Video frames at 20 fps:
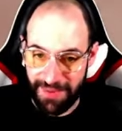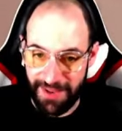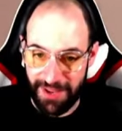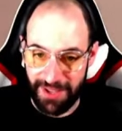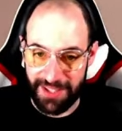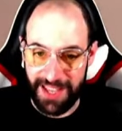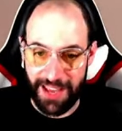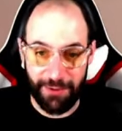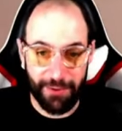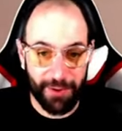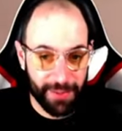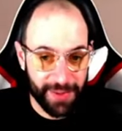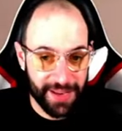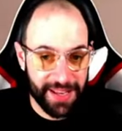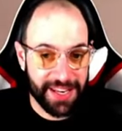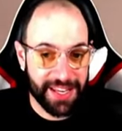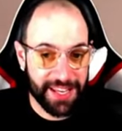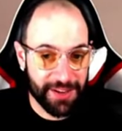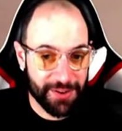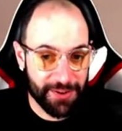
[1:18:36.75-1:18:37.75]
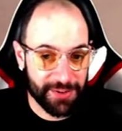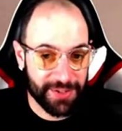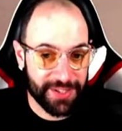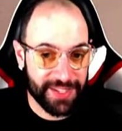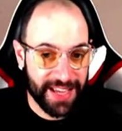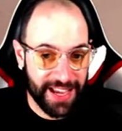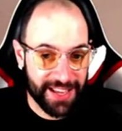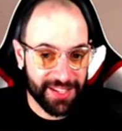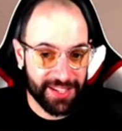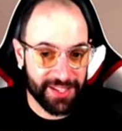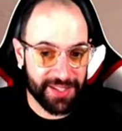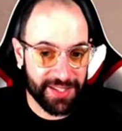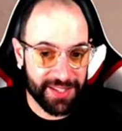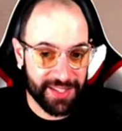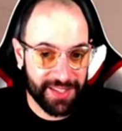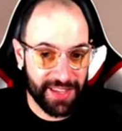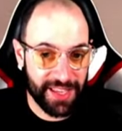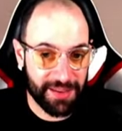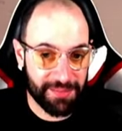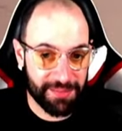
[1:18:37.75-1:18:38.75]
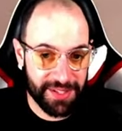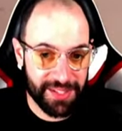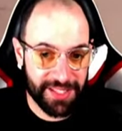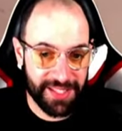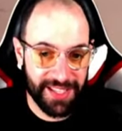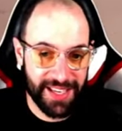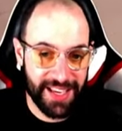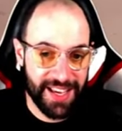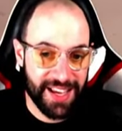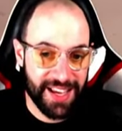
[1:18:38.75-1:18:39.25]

Because there will be new dungeon themes.